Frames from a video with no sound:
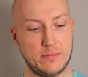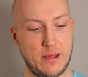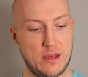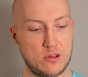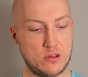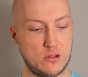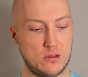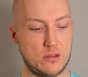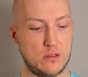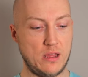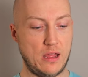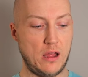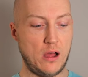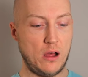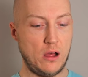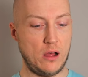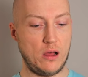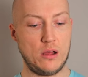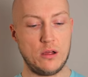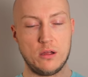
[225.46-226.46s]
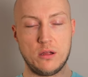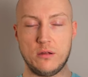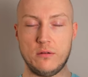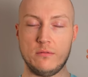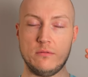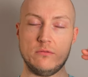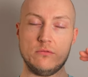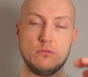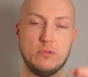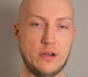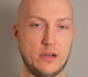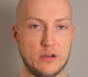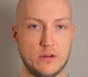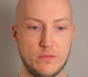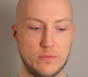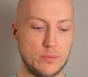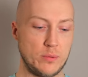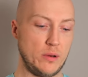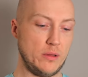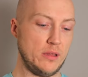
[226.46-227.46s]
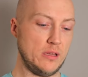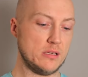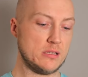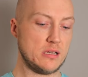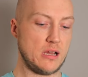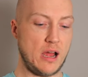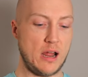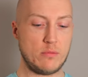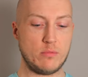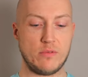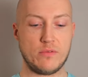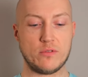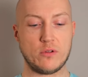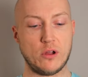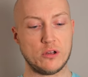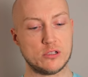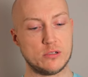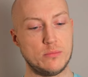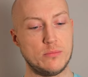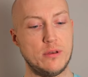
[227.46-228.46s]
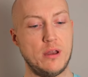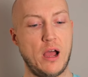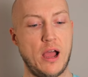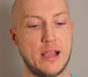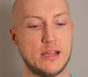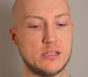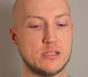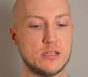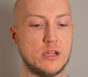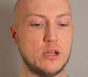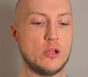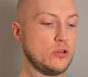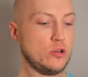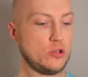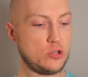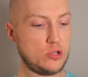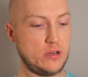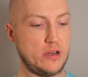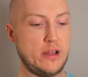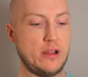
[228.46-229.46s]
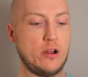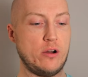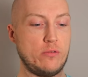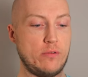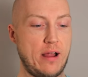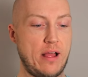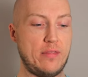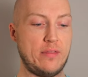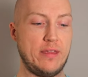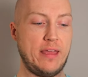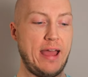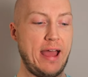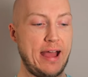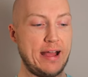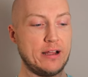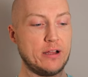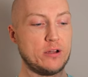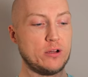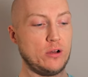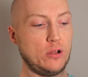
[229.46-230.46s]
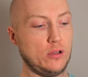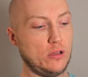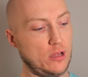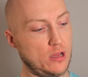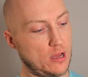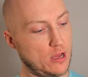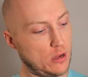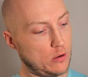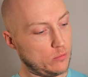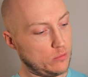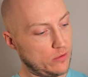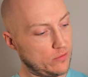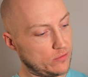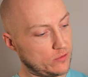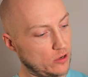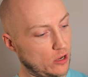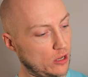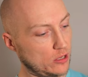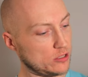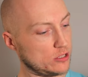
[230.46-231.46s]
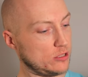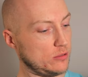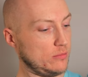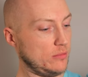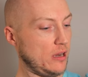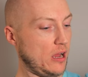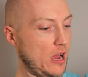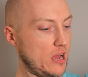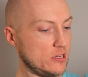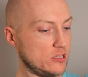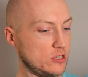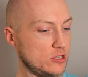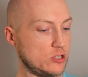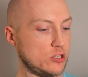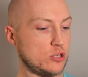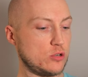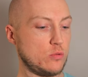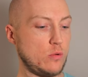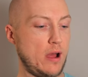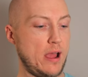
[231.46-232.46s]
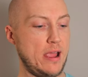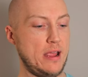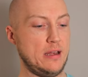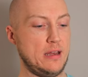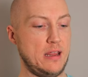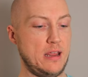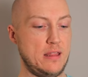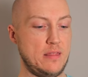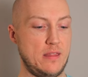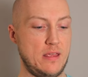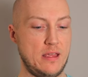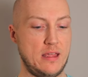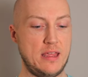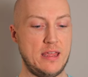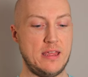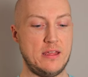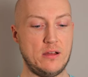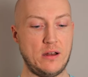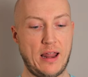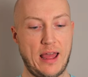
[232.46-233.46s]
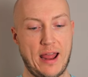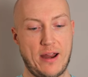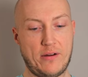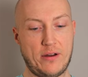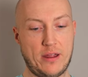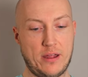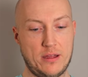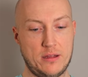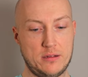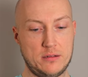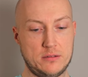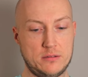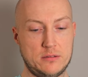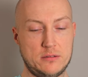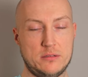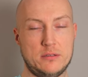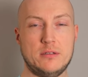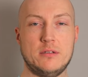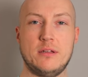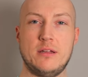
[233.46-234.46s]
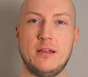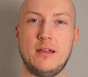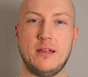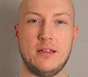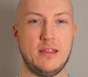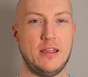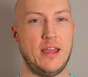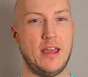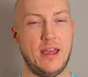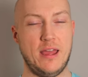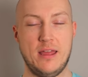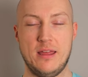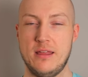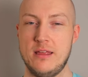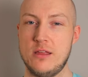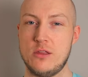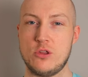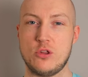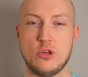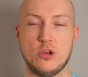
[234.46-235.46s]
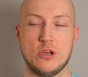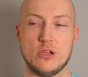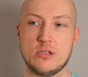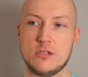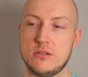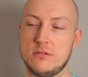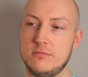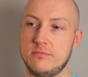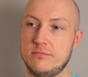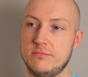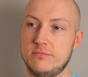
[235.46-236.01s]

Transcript: mentioned, they are really comfortable on the inside. We've got some nice cushioning around the ankle. We've got some nice suede in the heel area. And yeah, it just,